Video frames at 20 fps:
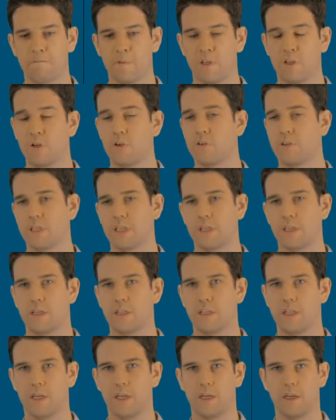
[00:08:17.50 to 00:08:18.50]

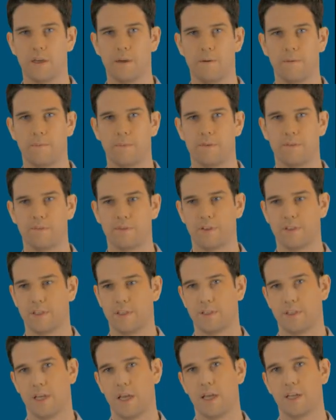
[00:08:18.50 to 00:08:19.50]
using for
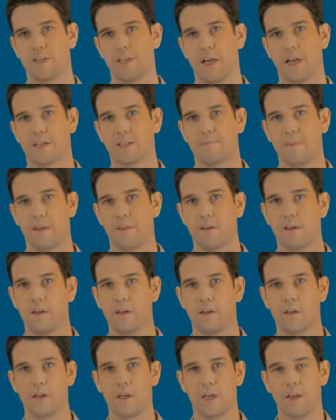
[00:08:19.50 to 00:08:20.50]
instance, the Ajax method,
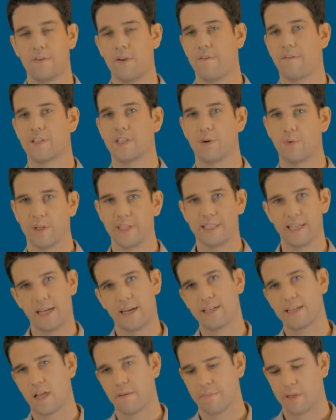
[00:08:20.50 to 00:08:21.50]
you haven't said what
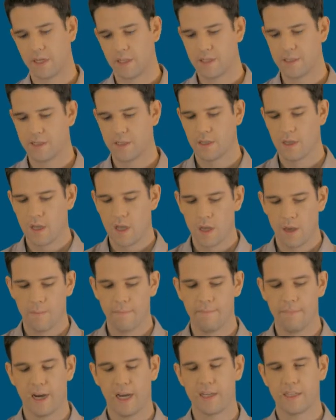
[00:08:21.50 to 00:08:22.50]
data type it is,
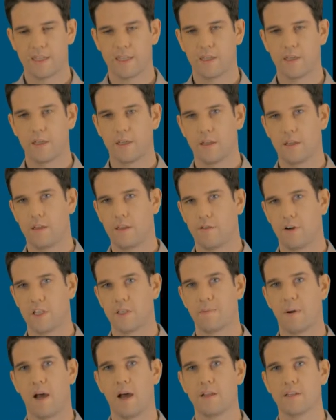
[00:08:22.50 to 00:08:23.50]
but the
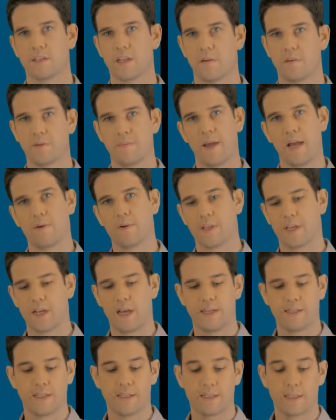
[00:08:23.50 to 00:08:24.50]
response comes back with a
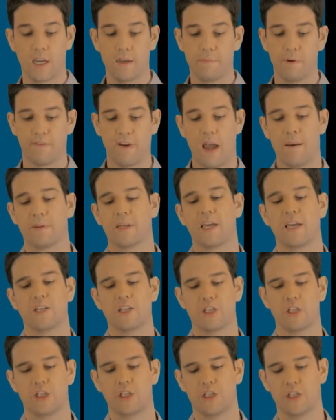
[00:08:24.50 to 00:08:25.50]
content type of
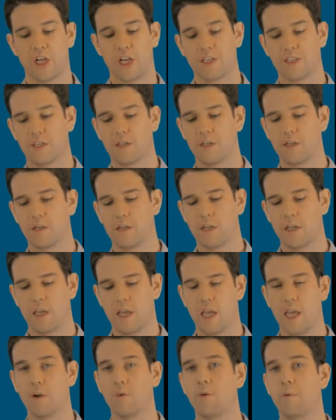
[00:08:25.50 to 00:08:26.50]
application JSON,
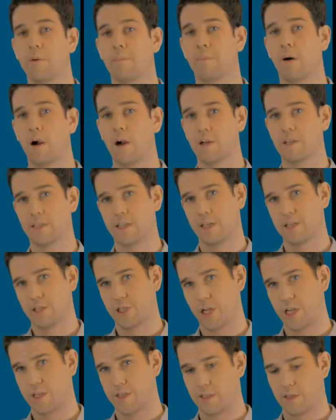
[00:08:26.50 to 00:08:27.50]
it will be parsed as
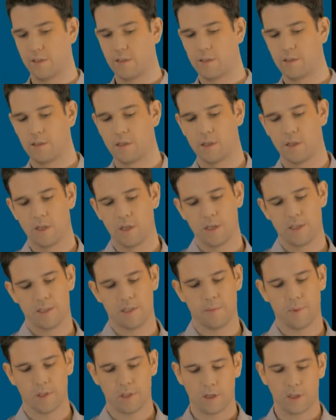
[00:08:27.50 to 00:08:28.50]
JSON.
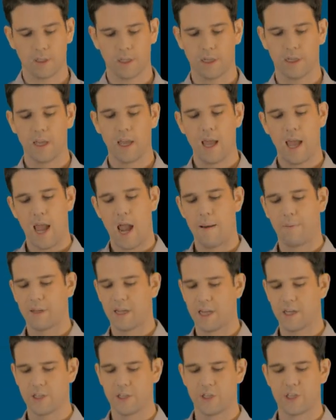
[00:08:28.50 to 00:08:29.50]
Similarly,
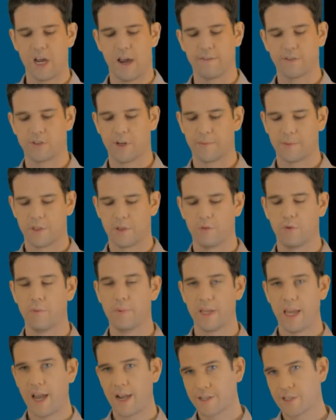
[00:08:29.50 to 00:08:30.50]
application JavaScript will
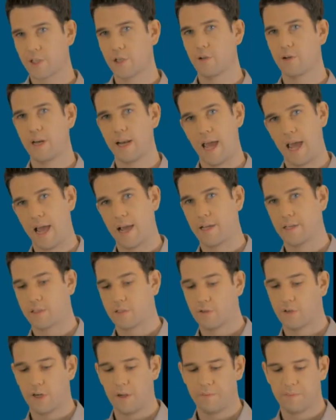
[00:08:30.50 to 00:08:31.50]
be executed as
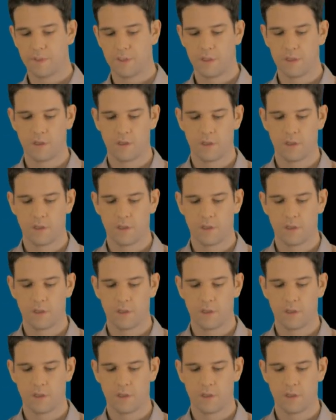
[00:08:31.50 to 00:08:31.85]
script.